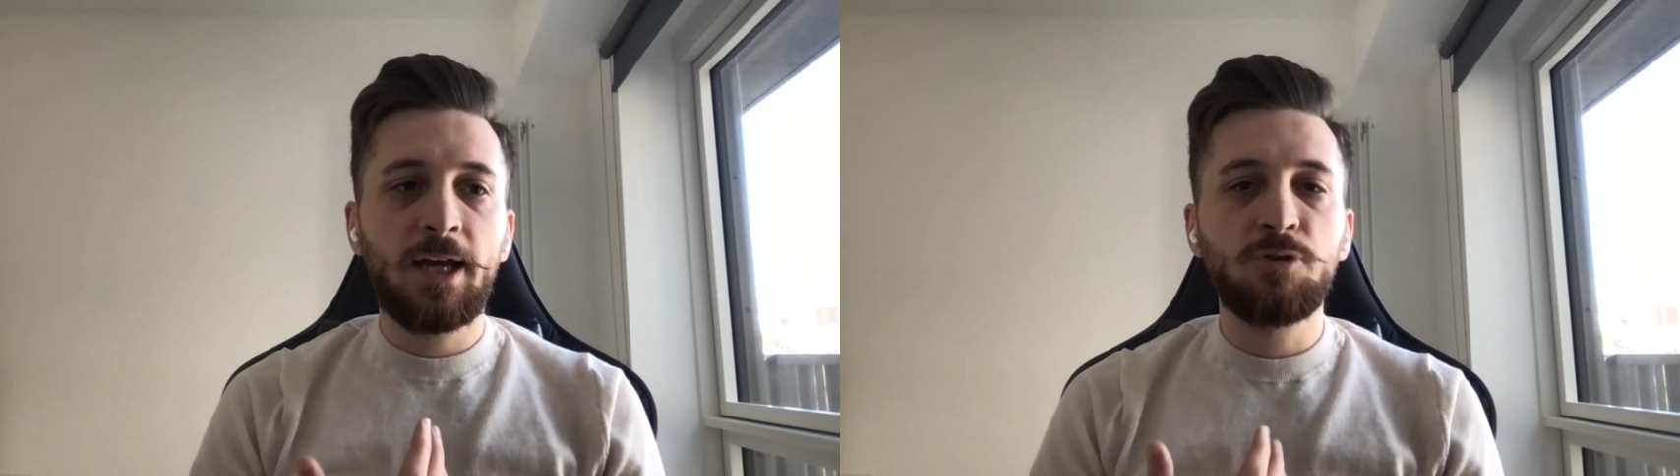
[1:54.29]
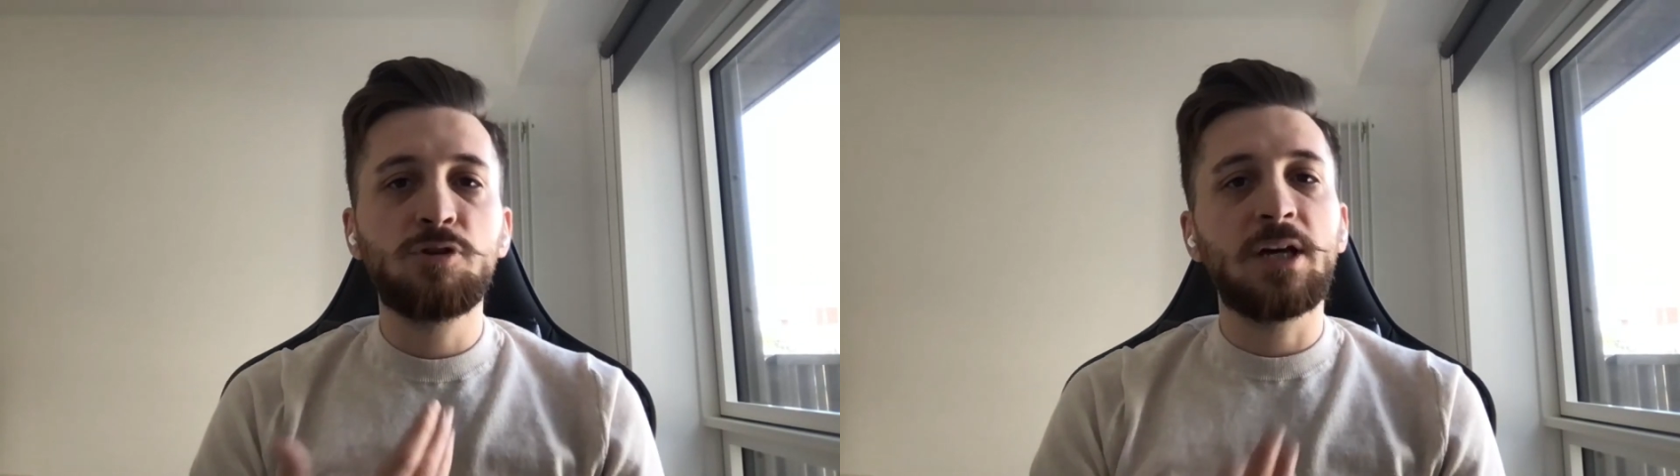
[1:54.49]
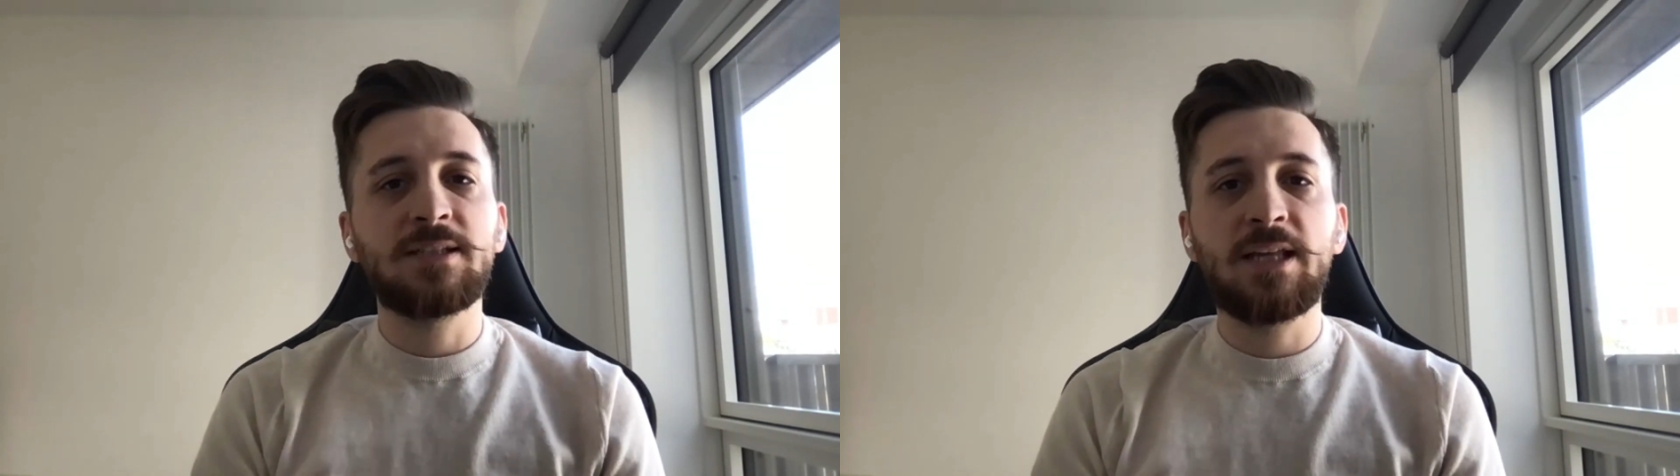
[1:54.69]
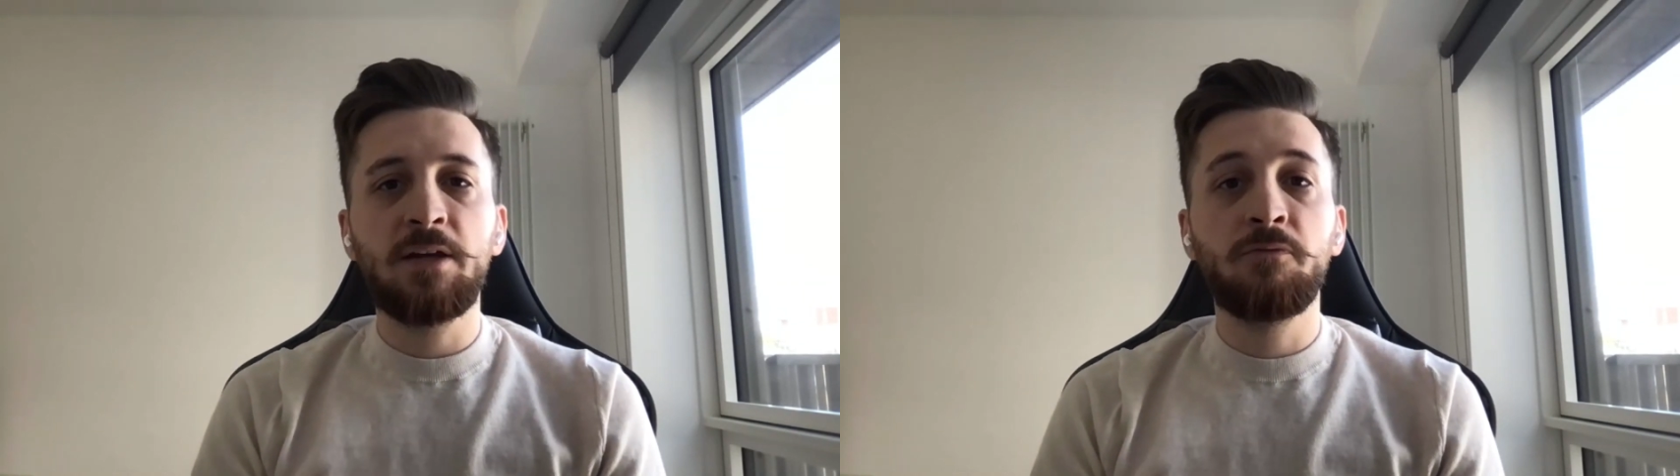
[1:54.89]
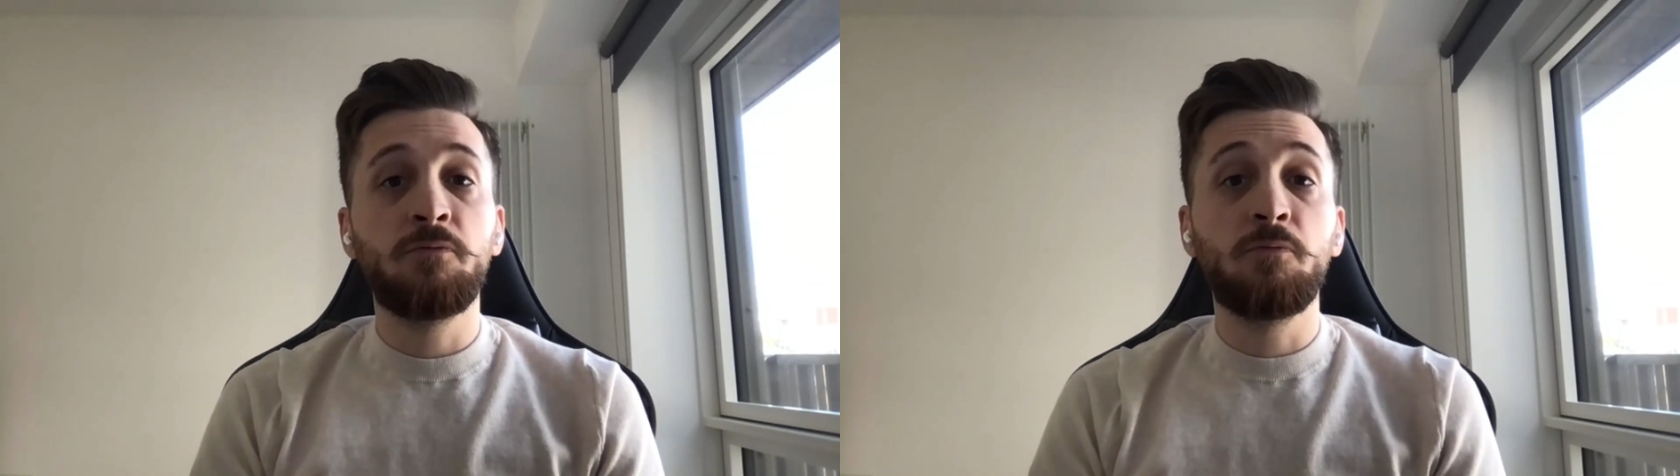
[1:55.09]
you can
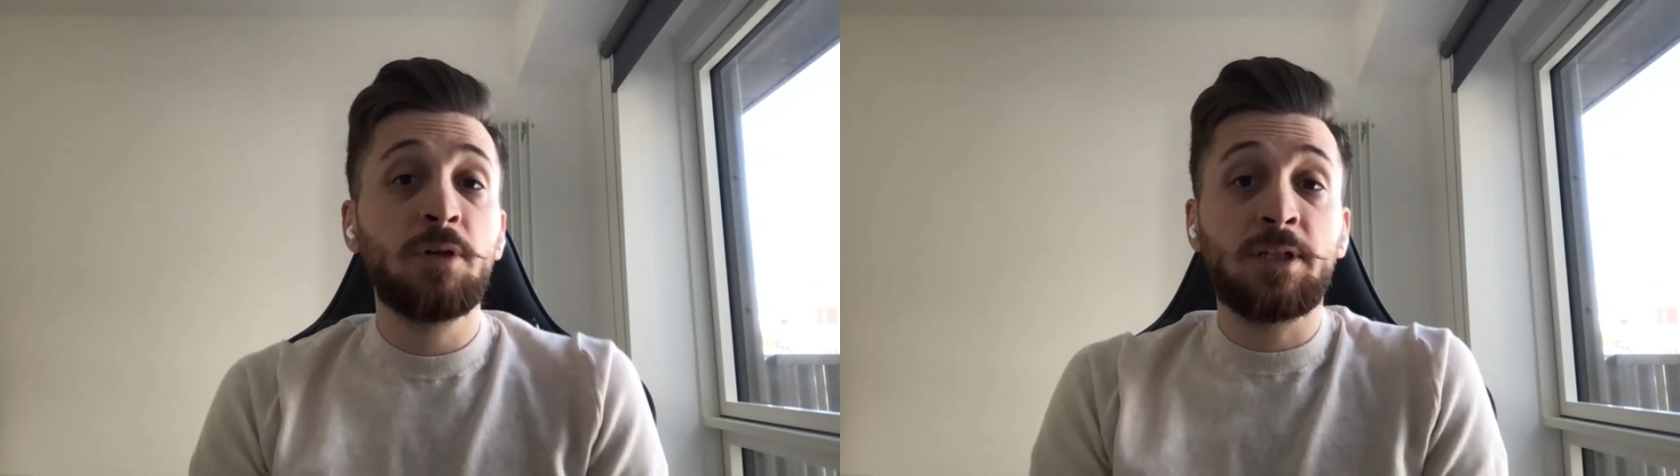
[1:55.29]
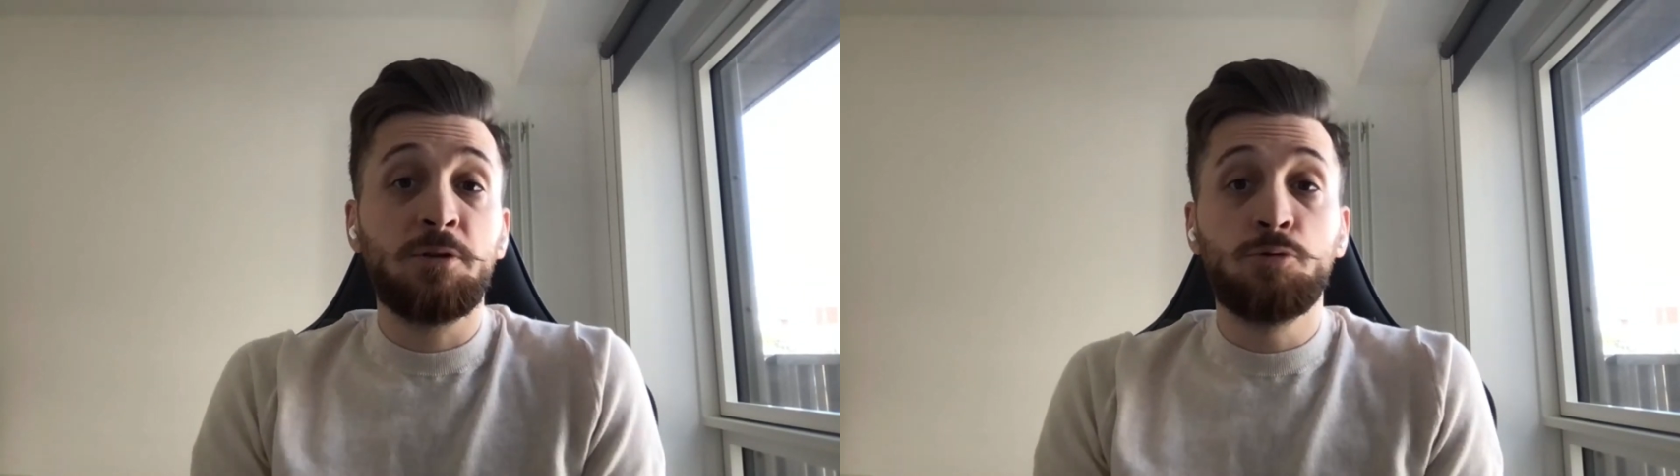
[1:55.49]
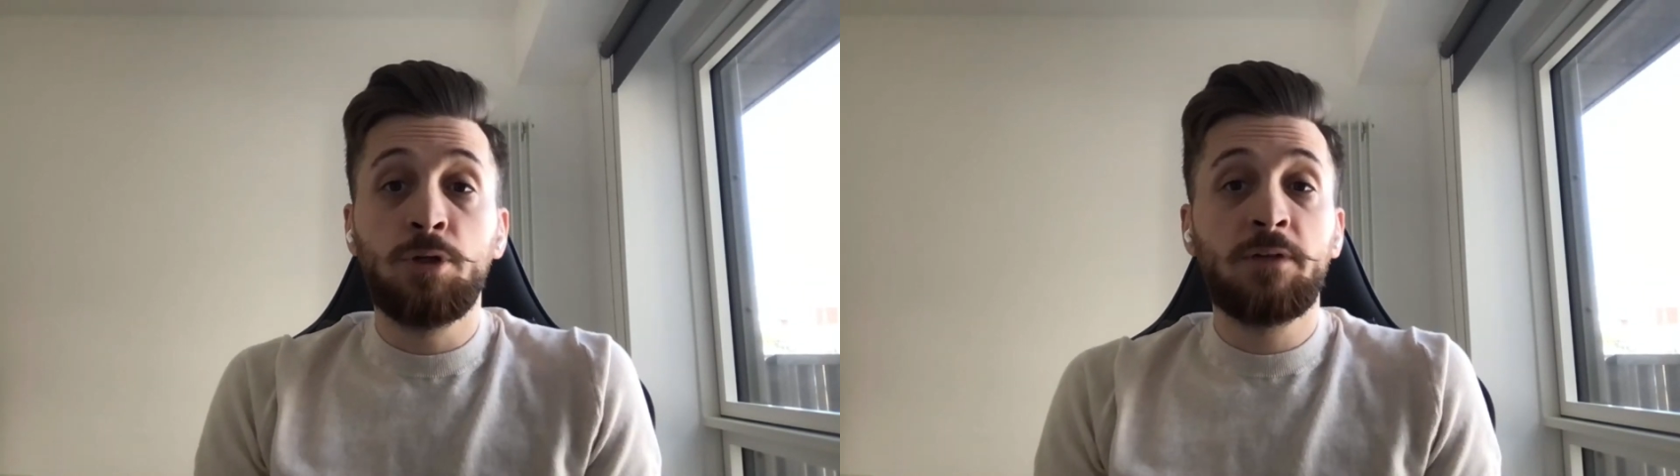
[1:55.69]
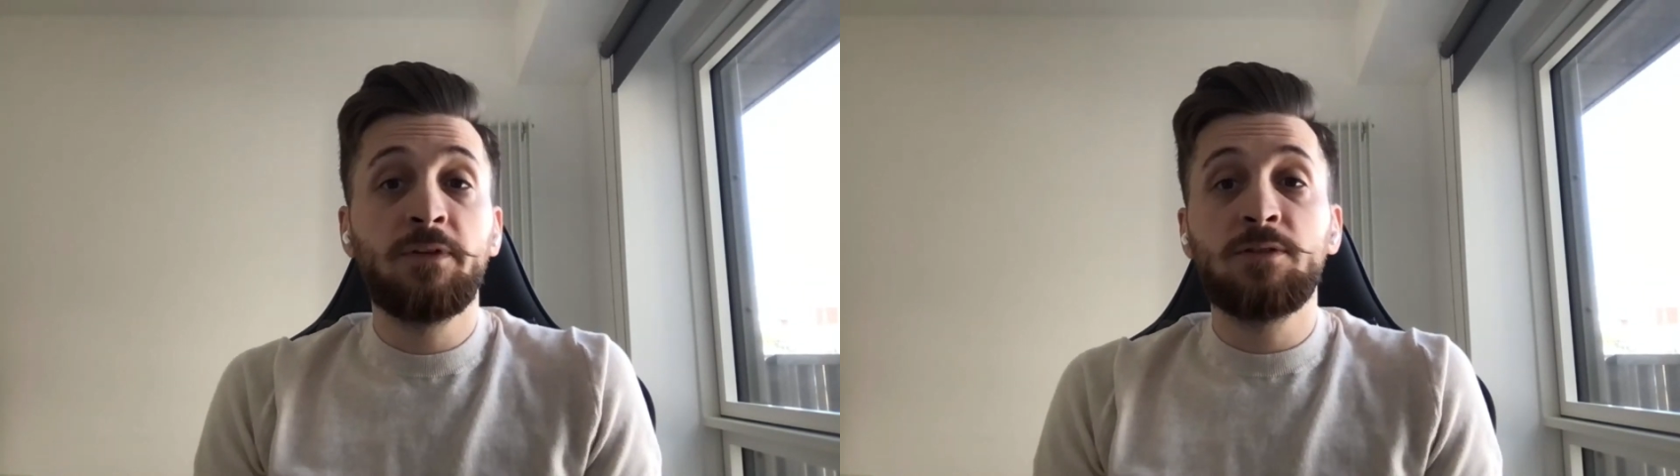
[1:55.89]
say, what are you doing